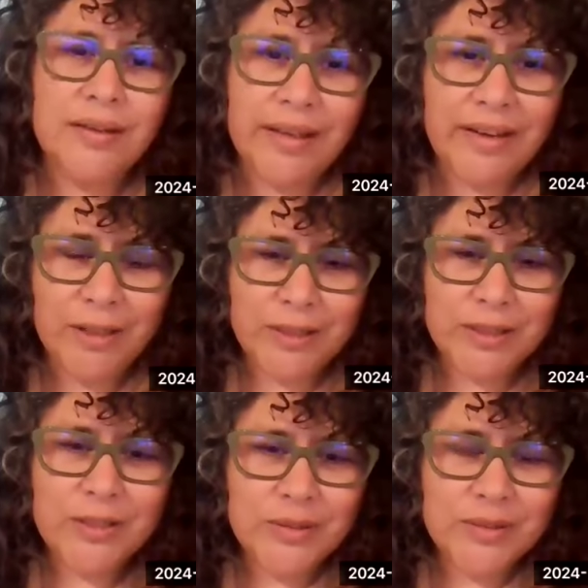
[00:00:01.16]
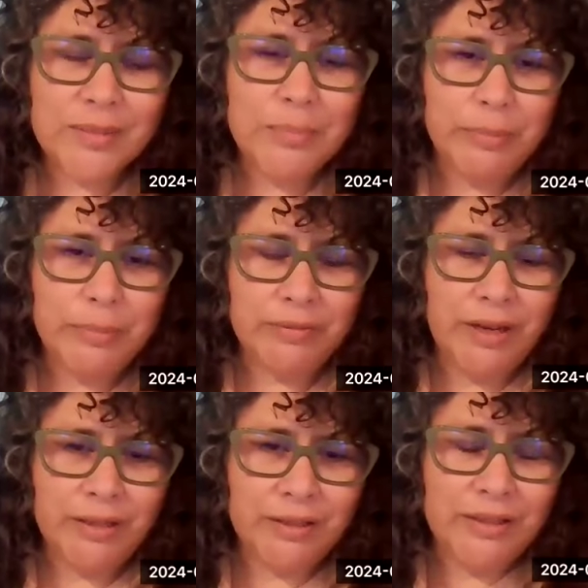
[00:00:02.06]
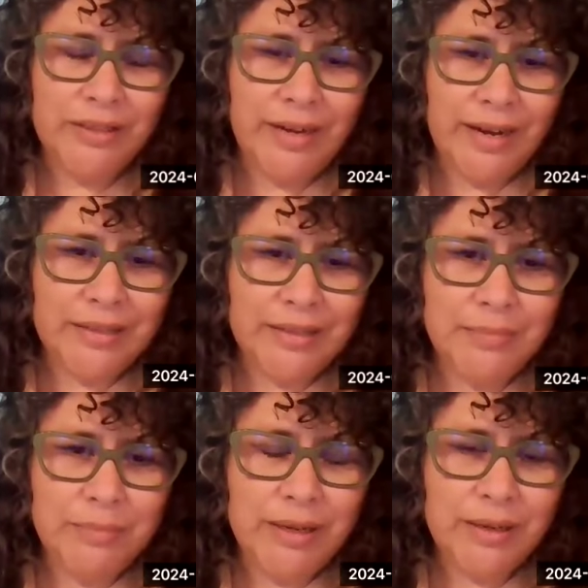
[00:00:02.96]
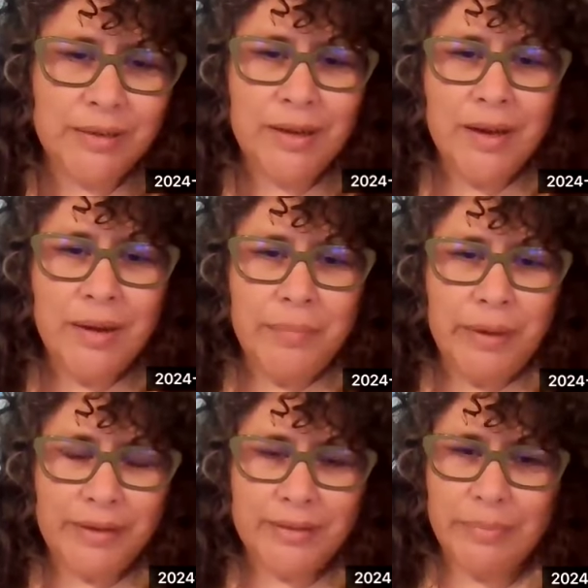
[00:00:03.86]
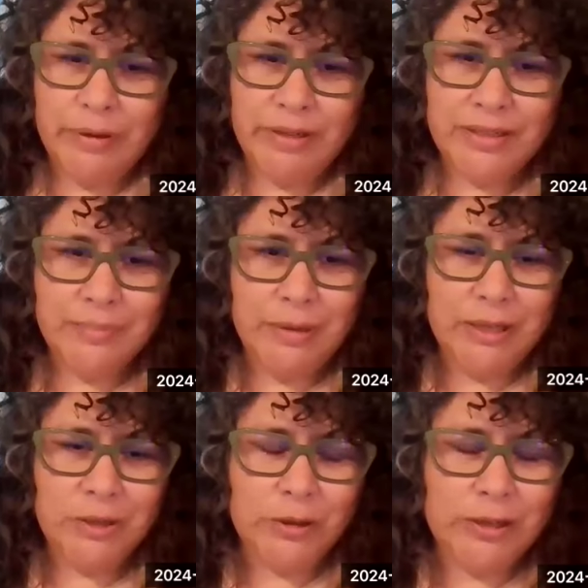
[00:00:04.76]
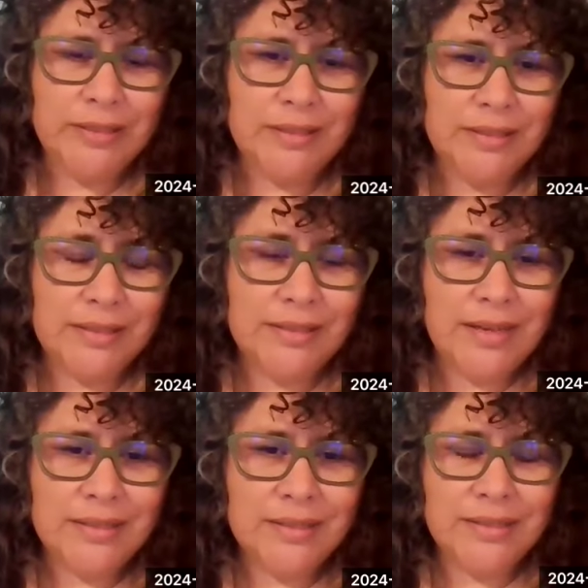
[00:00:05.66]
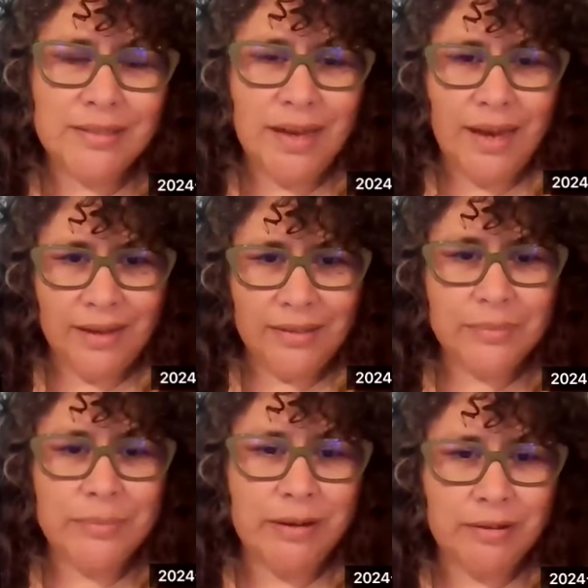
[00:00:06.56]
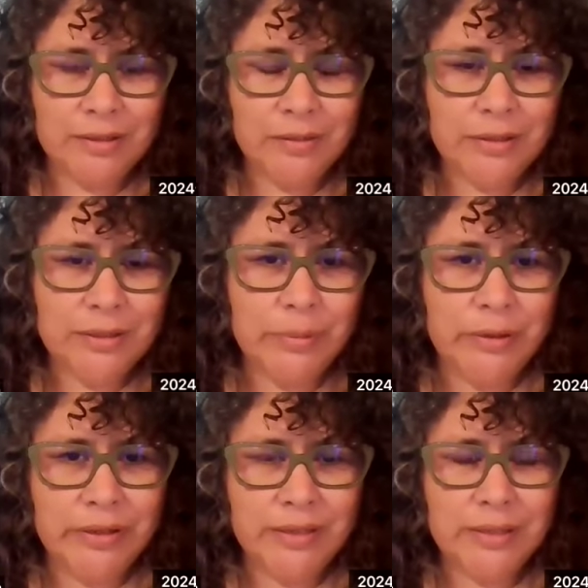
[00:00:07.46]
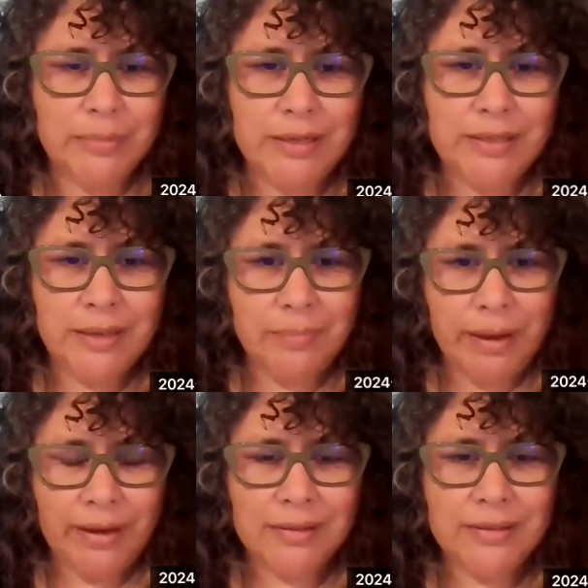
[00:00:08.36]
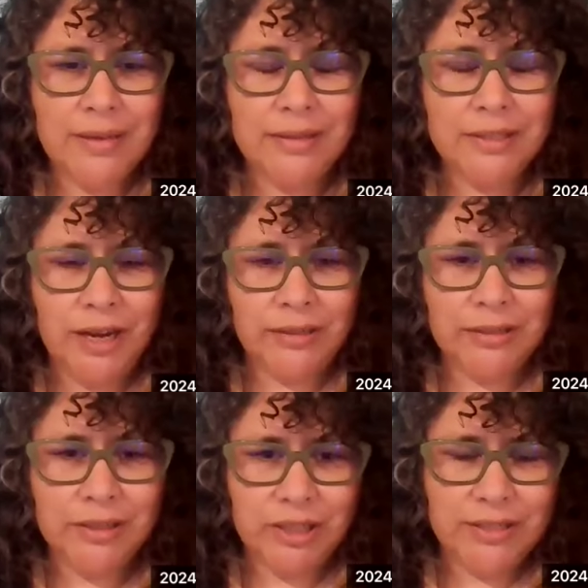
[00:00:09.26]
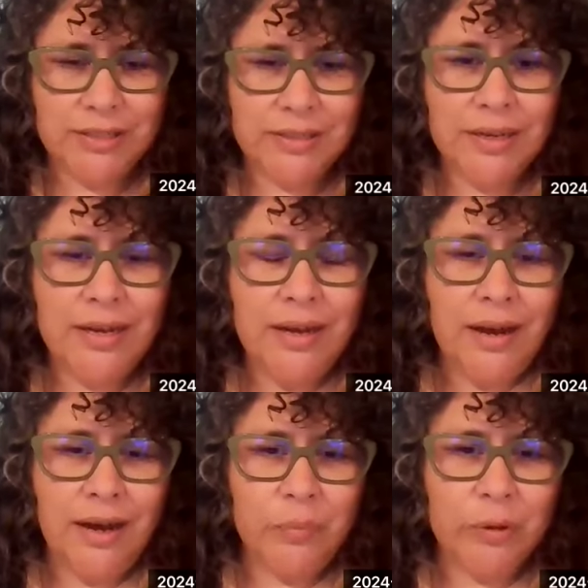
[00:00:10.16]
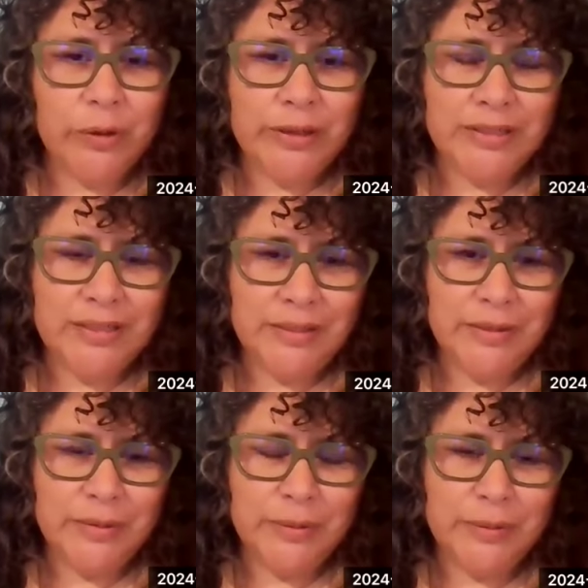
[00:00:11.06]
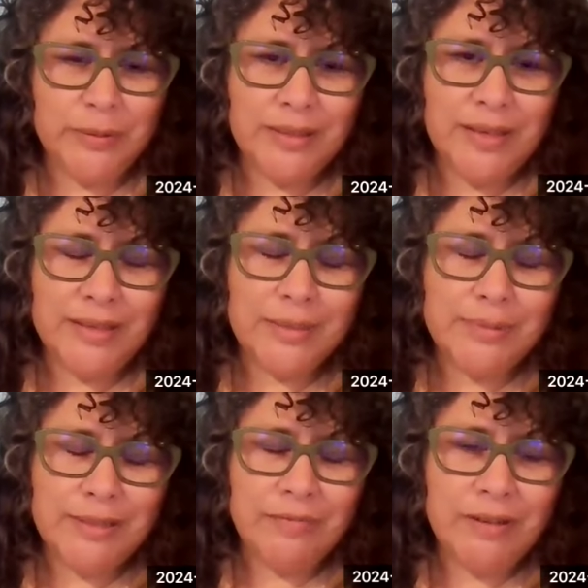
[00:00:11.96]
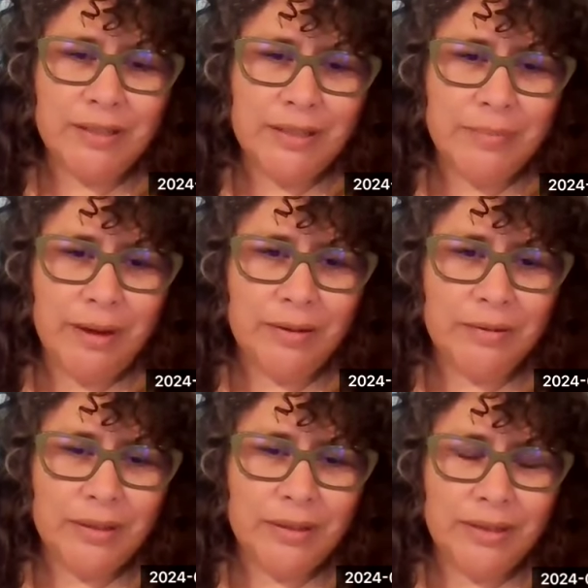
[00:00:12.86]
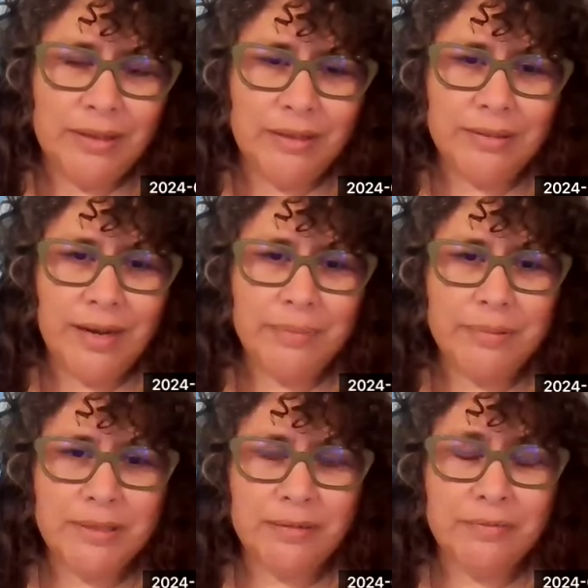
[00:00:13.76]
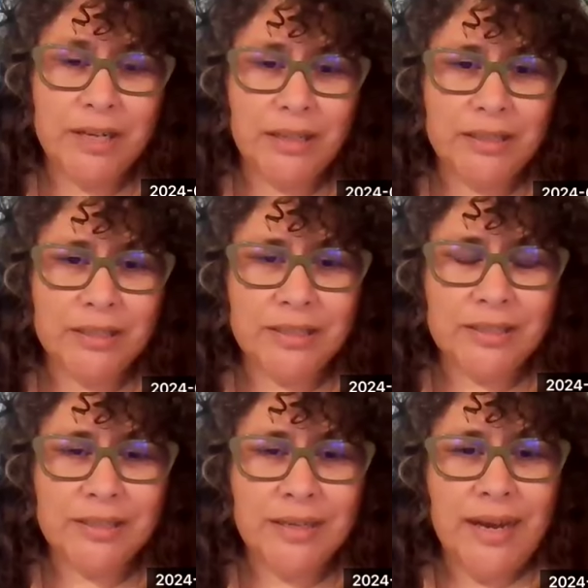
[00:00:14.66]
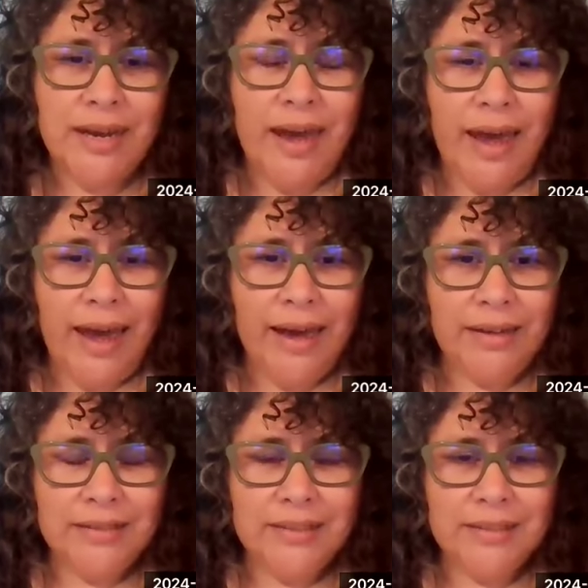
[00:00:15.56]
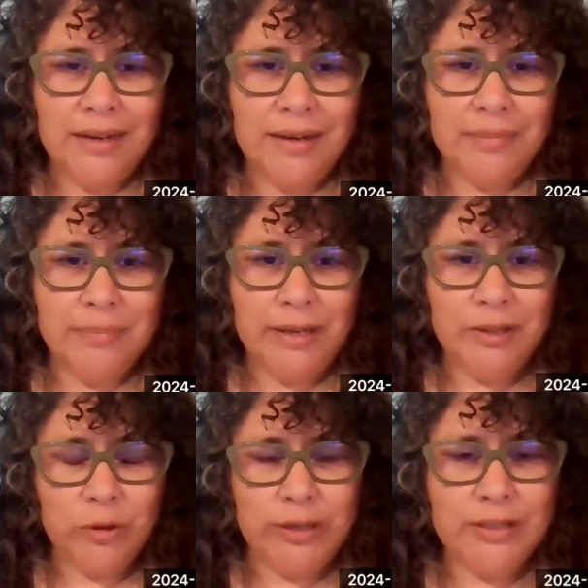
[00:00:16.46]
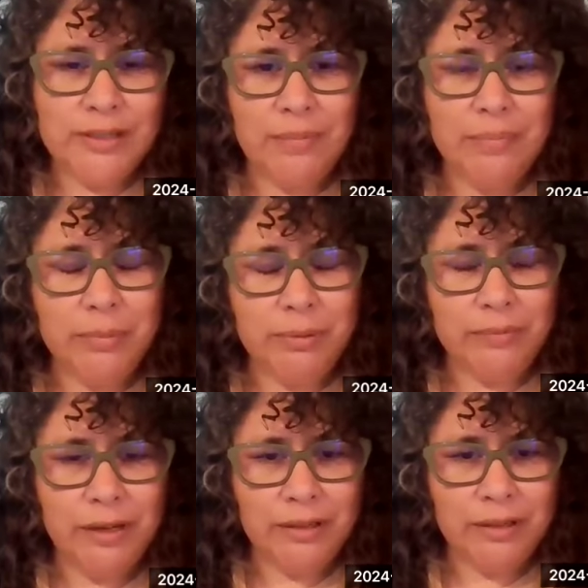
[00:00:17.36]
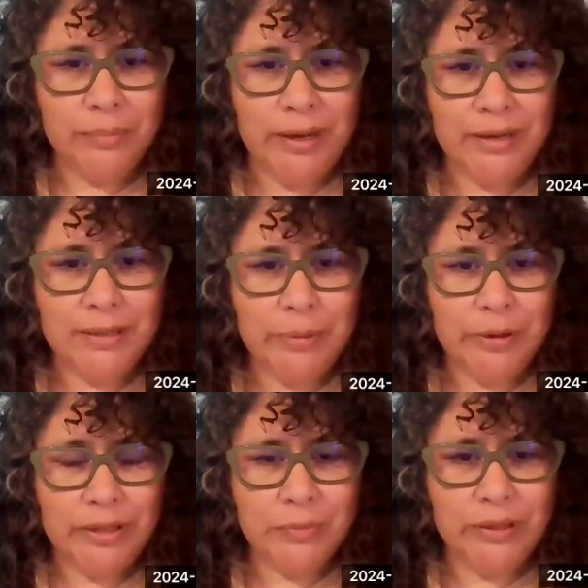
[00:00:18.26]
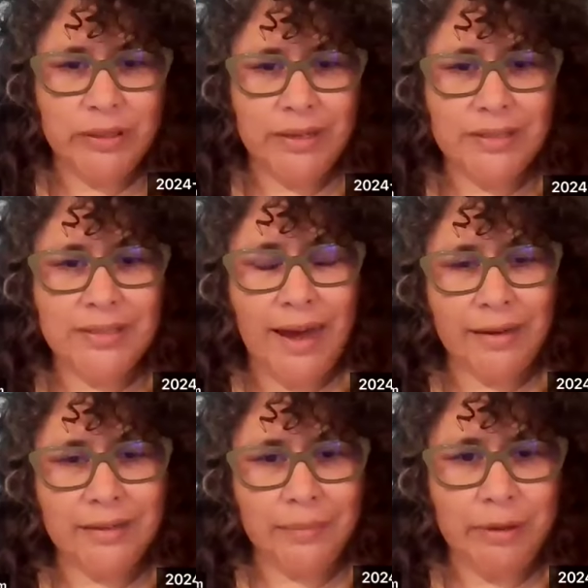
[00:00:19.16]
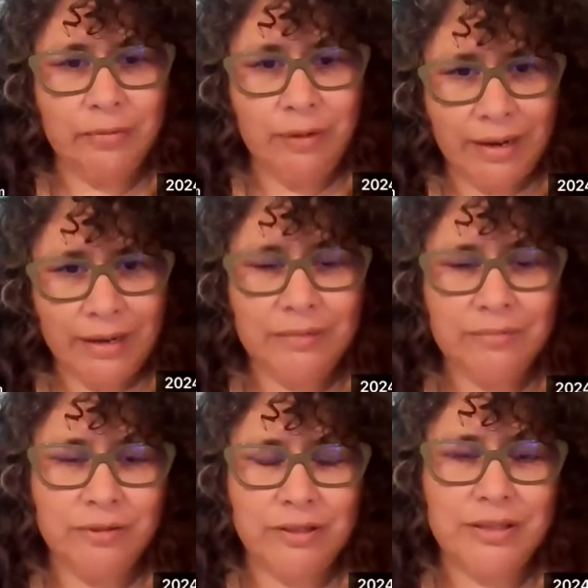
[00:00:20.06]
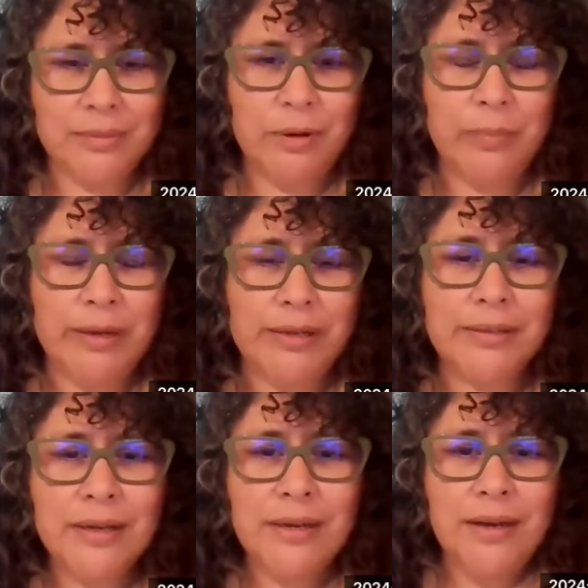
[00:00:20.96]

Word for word: Like all students, people of color in academia may experience many joys and successes and may also experience many setbacks and challenges. Um, we're going to think specifically about the types of challenges and, um, and joys that people of color may experience related to academic writing for this moment.